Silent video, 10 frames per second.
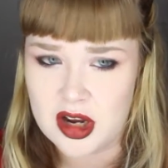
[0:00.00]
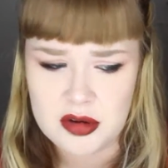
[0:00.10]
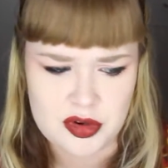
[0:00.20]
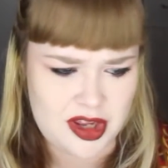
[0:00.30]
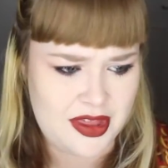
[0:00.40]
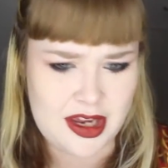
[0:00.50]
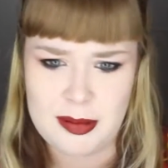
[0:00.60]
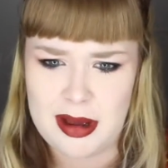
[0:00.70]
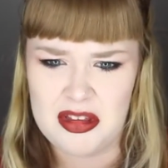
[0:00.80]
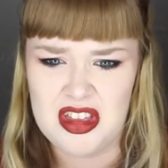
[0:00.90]
I don't want to think
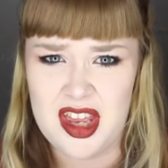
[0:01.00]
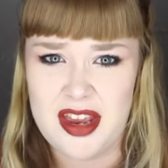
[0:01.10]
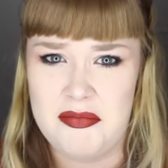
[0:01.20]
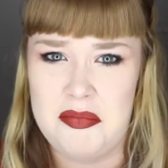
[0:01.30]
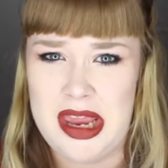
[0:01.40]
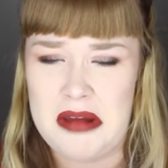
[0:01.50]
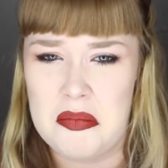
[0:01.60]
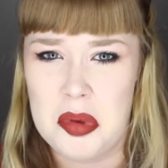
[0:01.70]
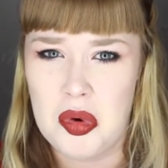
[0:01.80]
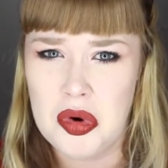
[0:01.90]
about him being
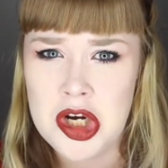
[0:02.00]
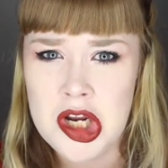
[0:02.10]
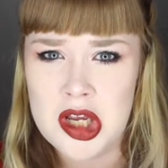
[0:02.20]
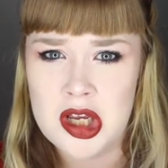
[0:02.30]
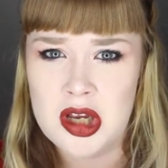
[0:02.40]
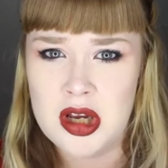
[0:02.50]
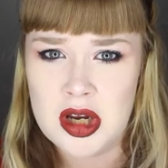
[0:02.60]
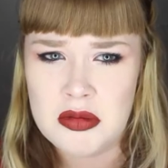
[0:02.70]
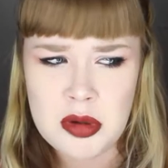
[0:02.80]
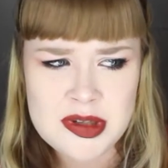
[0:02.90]
born.
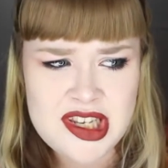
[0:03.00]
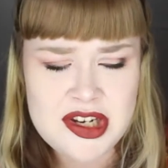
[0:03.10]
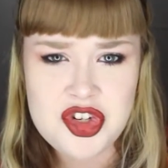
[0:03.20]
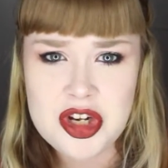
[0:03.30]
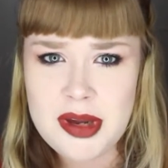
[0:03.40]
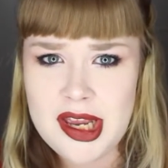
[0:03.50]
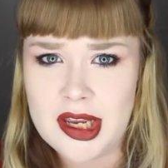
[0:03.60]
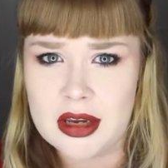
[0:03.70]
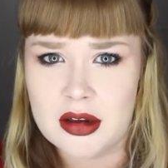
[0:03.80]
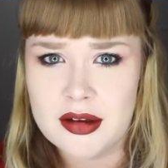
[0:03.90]
What was he
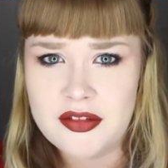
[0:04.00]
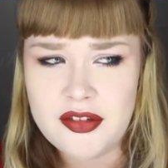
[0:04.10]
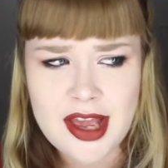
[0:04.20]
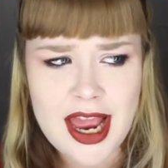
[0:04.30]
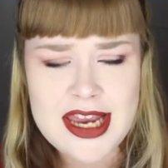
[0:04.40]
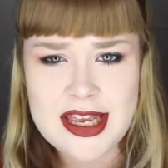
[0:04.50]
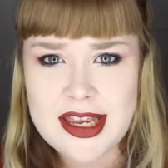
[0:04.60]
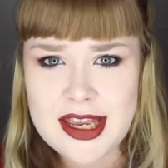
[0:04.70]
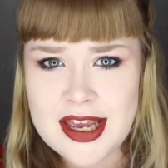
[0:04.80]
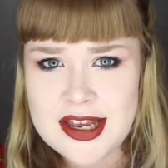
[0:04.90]
doing for 80
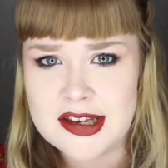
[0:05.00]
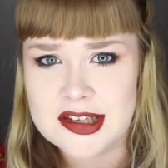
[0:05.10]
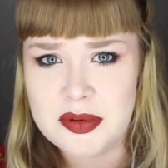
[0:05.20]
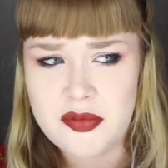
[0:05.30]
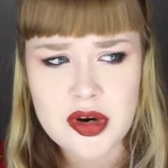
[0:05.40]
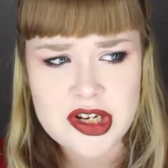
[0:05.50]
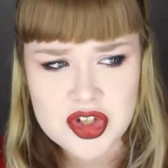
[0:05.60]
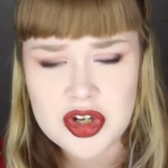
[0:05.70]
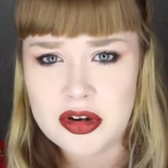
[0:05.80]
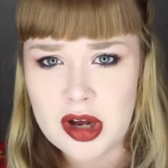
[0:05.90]
years before he
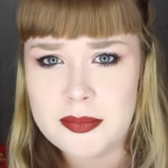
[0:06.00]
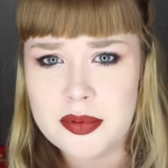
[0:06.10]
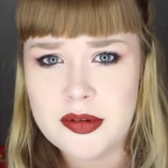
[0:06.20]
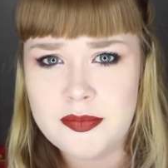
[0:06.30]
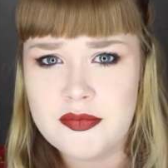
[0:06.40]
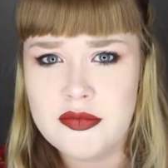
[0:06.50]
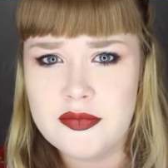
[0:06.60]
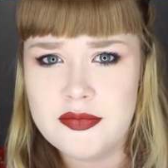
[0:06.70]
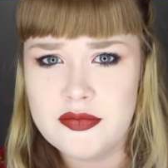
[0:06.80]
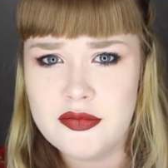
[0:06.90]
took up the
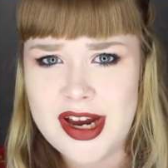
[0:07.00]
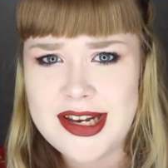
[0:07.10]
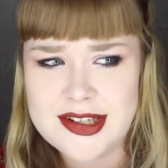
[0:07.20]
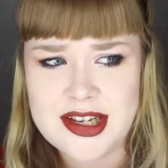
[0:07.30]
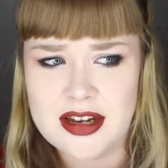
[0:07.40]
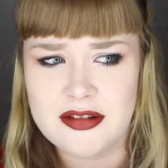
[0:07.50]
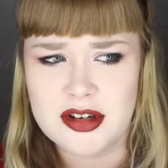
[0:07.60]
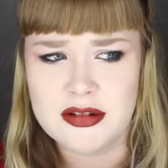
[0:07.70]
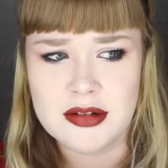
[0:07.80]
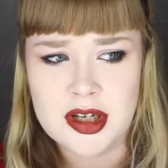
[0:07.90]
reindeer
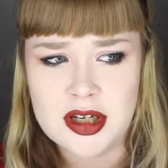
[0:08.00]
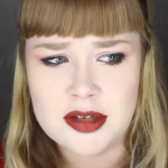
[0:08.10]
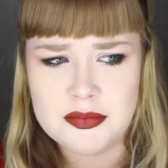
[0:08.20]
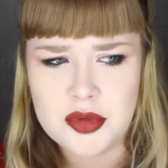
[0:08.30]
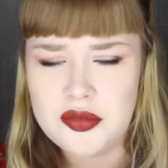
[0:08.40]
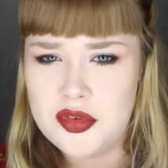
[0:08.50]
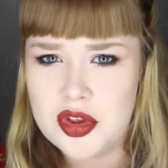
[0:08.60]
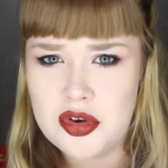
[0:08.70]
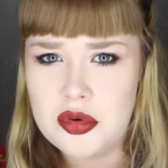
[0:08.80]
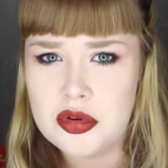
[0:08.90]
and moved to
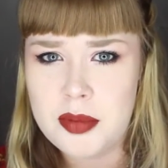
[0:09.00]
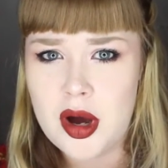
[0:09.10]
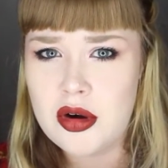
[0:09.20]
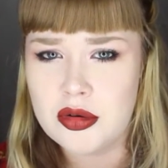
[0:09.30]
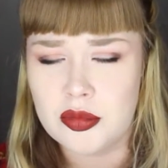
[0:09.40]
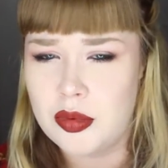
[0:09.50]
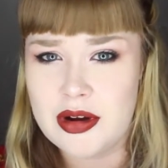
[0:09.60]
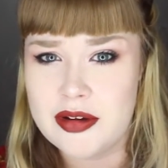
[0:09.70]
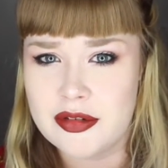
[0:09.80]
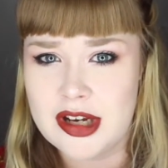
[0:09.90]
the North Pole,
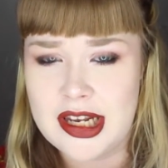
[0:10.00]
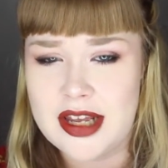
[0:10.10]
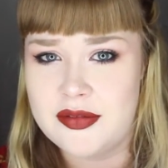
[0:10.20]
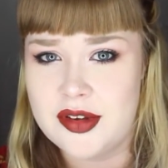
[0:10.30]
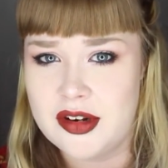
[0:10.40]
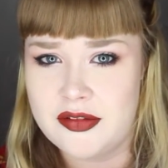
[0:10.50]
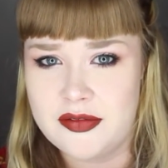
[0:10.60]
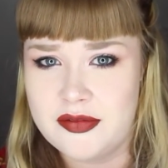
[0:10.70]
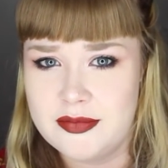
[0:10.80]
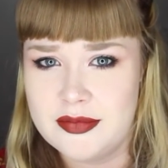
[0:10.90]
wherever he lives, in
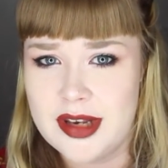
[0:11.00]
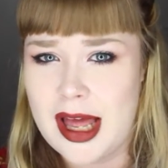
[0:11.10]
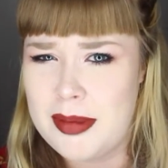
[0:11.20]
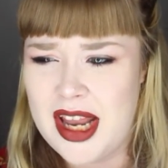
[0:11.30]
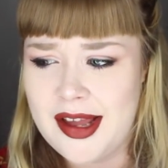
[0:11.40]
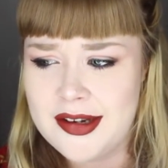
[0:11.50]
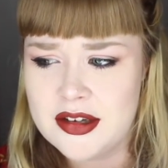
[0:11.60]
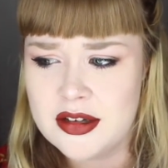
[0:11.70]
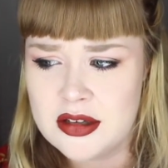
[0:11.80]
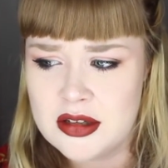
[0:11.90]
Lapland?